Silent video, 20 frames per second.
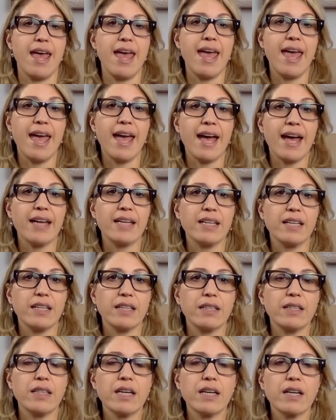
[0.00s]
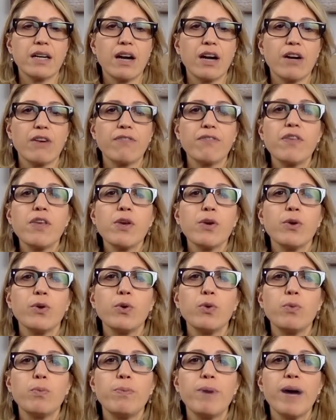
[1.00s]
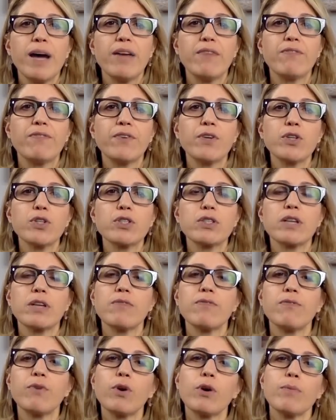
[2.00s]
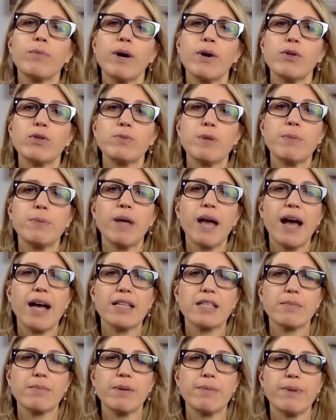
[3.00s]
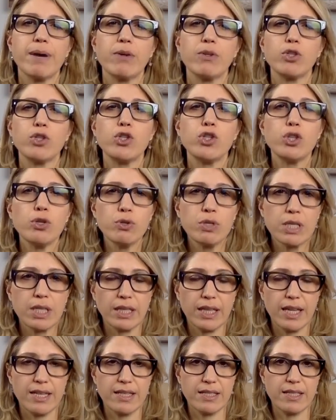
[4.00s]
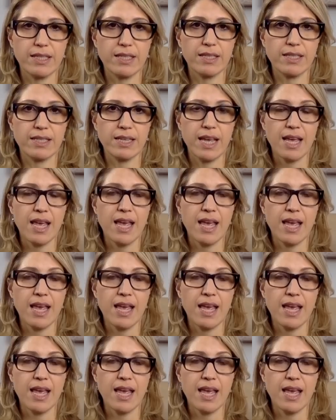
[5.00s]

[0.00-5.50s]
And there are a few, but first and foremost, people ask me about juice cleanses.